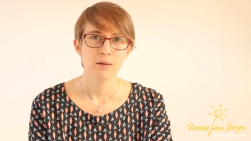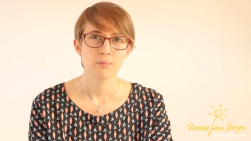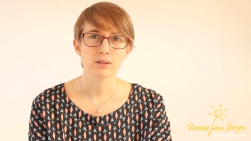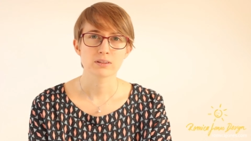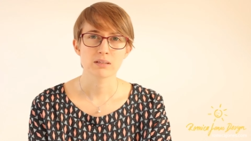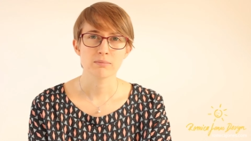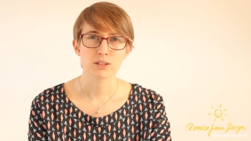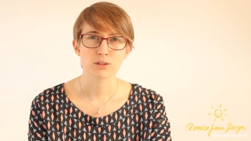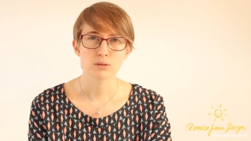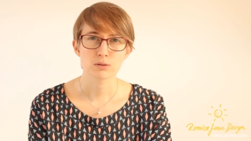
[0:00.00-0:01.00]
because they
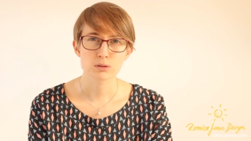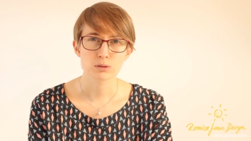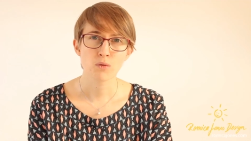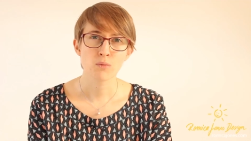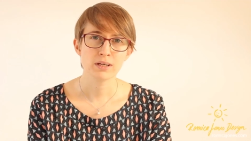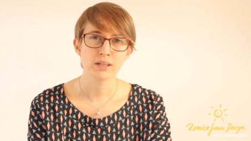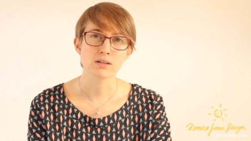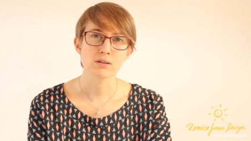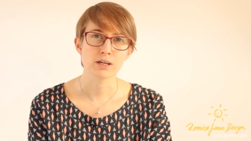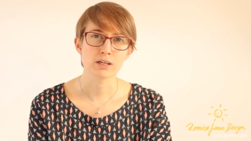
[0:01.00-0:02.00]
mention so many
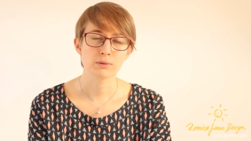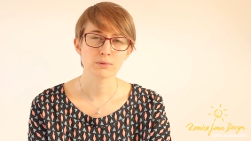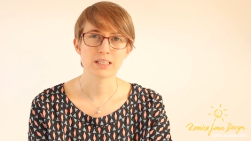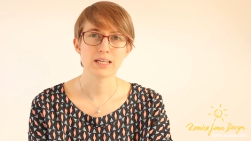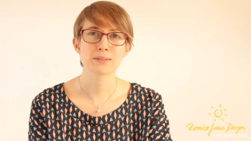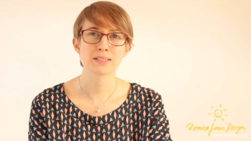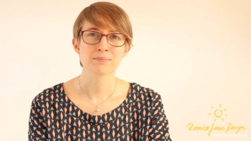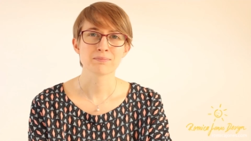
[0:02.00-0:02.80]
incredible tips.